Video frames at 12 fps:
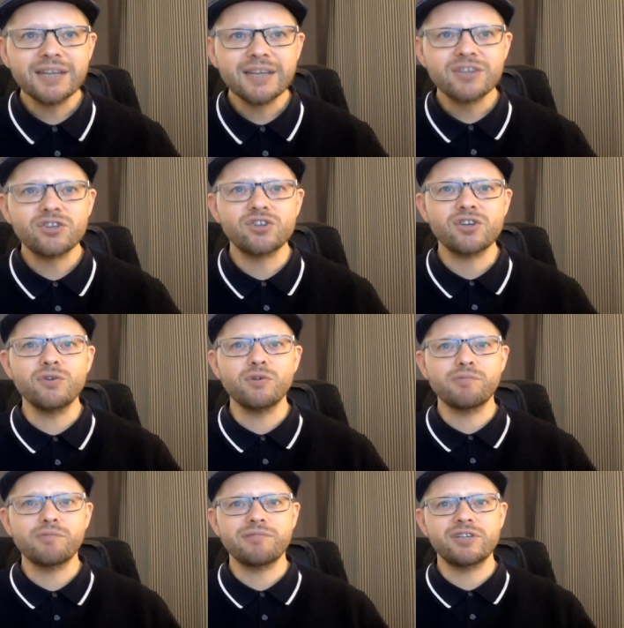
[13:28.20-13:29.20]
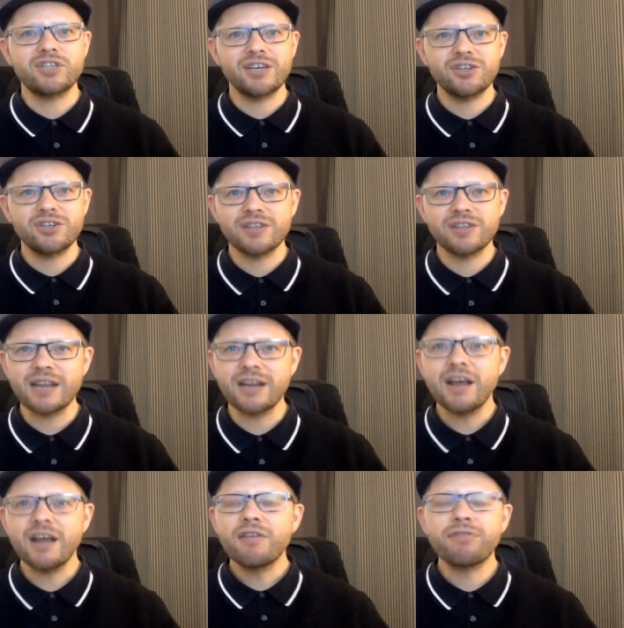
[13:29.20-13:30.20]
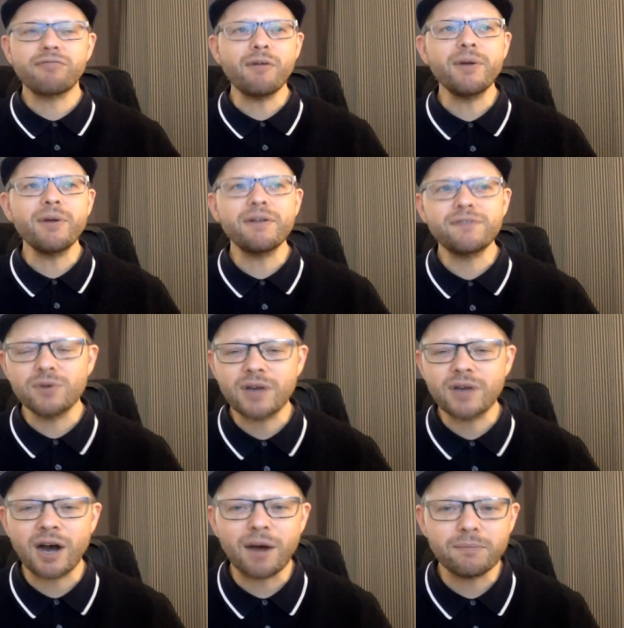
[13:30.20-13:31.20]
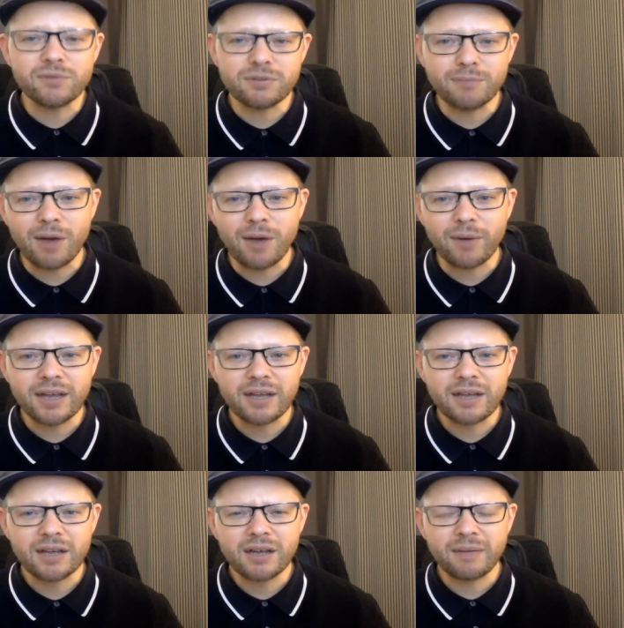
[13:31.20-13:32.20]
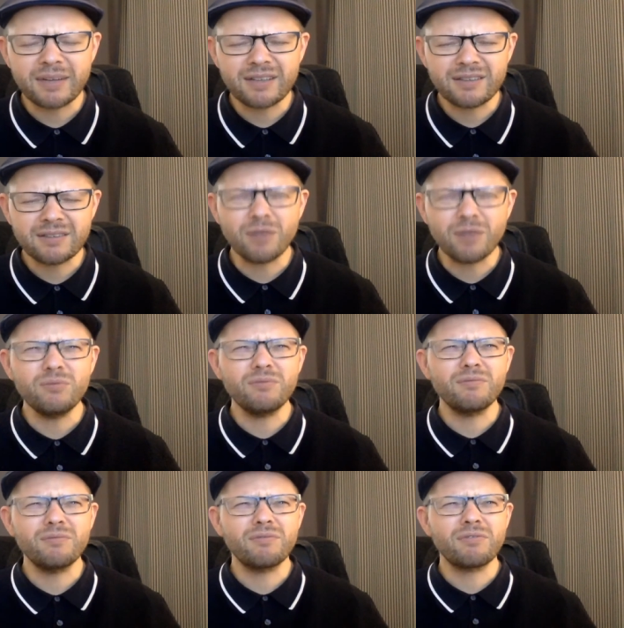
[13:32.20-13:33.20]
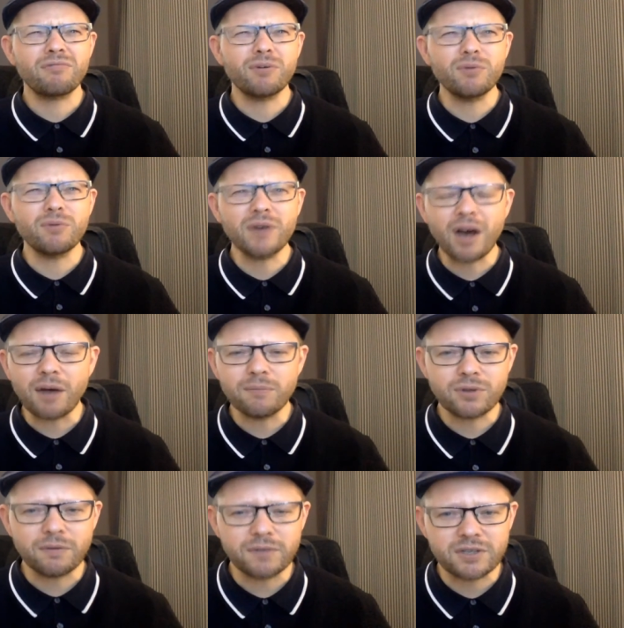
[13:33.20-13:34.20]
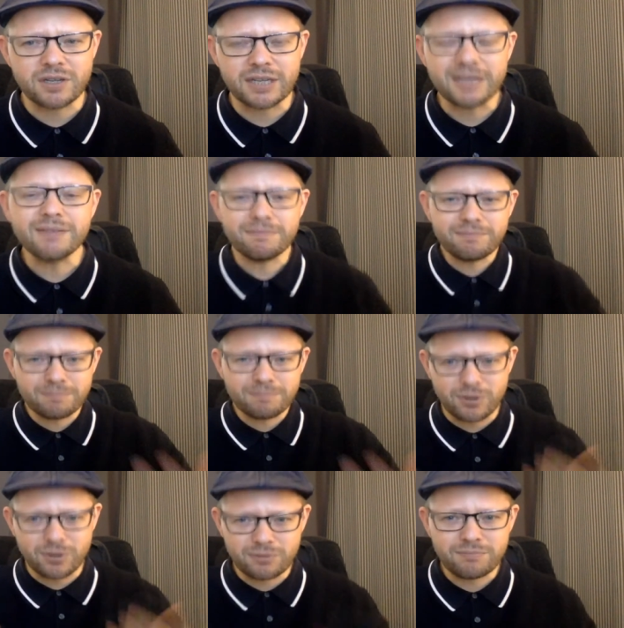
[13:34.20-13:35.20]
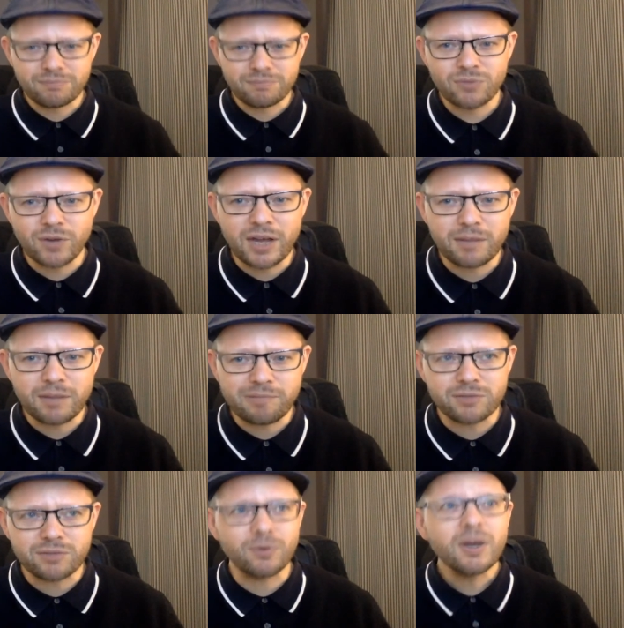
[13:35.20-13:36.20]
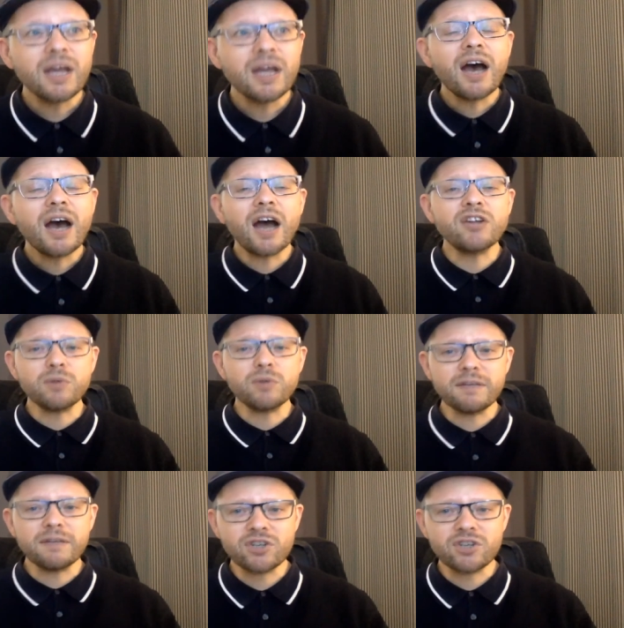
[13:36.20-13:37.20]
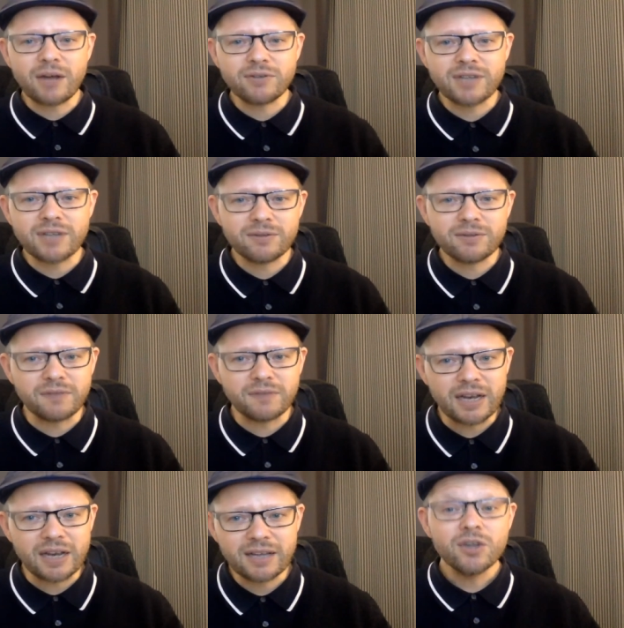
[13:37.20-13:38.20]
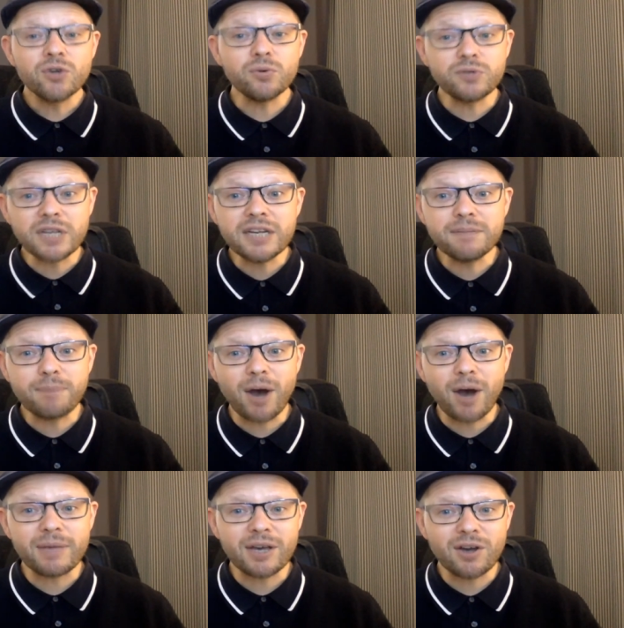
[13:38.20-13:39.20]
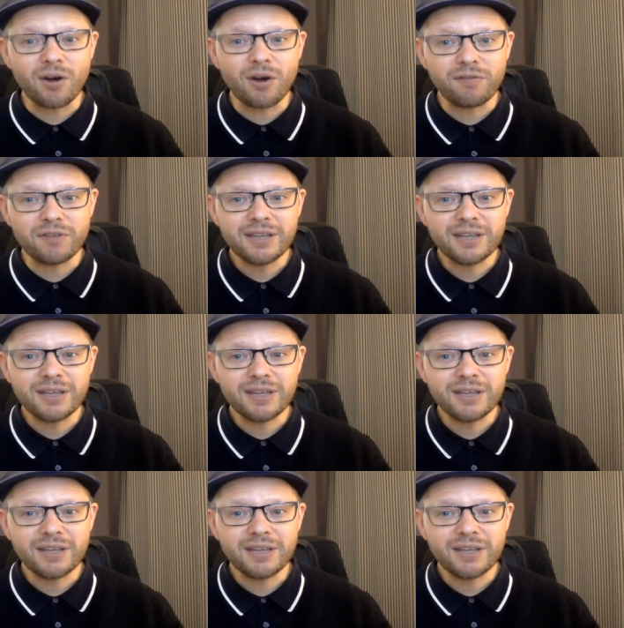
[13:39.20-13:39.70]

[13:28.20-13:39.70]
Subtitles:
to show your appreciation than throwing a few cups my way? I mean, don't throw cups, obviously, but you get the principle. I just want to give a shout out to Ville, who did buy me a coffee,